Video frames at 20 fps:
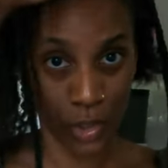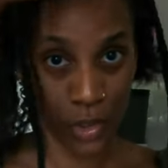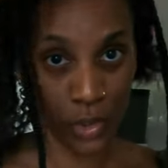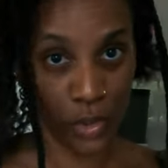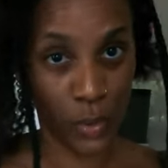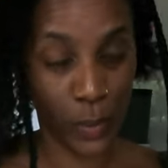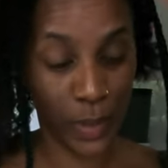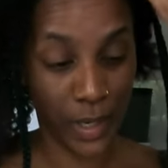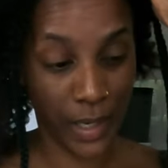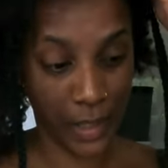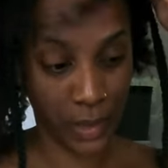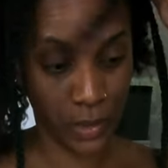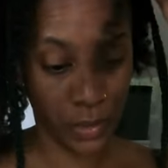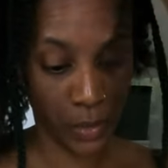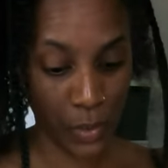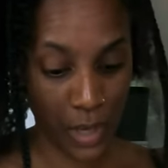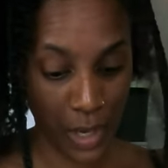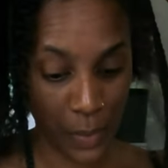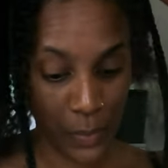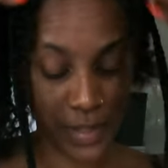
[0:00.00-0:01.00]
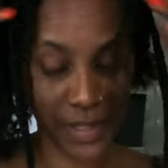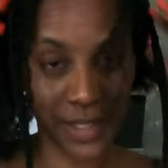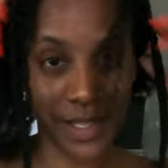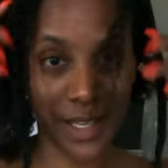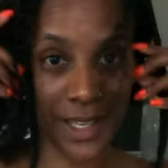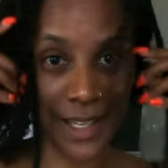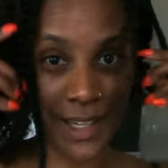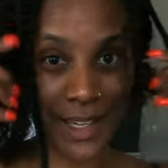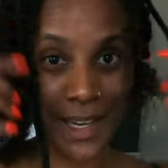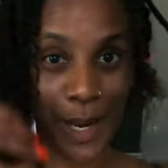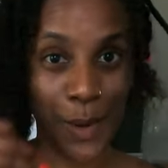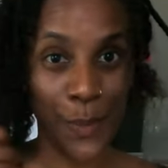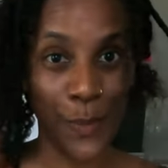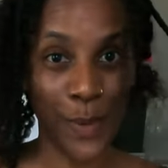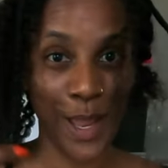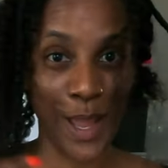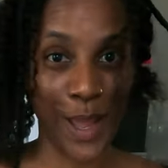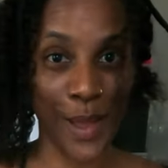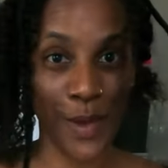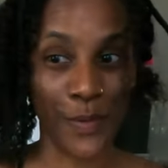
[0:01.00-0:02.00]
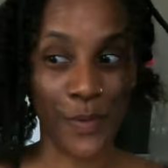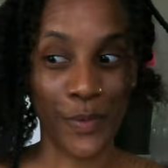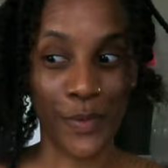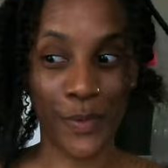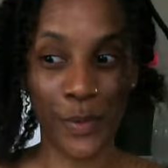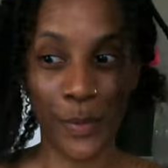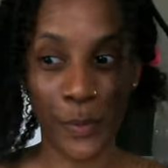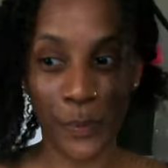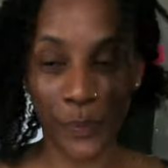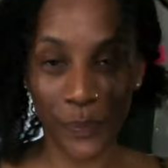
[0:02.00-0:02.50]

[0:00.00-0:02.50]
so we're like 2 hours in and we have